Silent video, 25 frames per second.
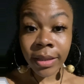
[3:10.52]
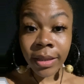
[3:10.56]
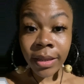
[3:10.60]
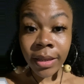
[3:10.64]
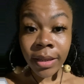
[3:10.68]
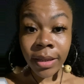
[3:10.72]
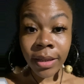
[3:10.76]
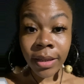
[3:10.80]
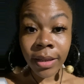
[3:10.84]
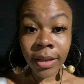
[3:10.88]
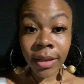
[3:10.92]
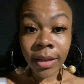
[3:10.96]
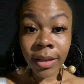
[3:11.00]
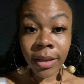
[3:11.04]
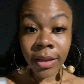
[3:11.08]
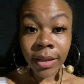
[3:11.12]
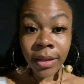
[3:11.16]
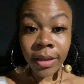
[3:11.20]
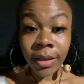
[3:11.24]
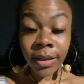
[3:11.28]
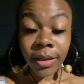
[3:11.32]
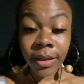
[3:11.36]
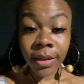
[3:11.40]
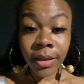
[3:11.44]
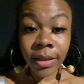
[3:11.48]

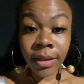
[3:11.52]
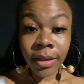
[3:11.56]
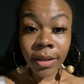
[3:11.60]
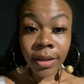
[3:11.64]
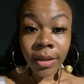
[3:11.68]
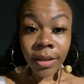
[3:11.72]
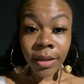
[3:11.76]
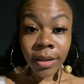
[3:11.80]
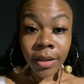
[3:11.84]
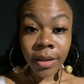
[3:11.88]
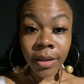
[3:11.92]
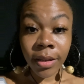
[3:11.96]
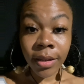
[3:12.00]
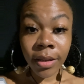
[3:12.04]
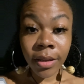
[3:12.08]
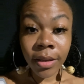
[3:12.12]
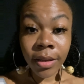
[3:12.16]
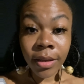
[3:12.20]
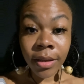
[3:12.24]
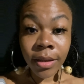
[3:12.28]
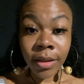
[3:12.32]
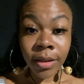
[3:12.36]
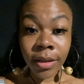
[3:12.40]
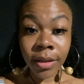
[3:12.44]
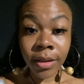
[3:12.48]

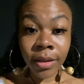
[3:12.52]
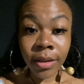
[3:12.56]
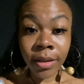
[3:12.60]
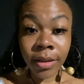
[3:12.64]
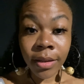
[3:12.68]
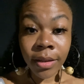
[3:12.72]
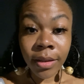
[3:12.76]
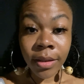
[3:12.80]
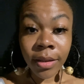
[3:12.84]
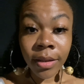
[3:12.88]
Nobody speaks.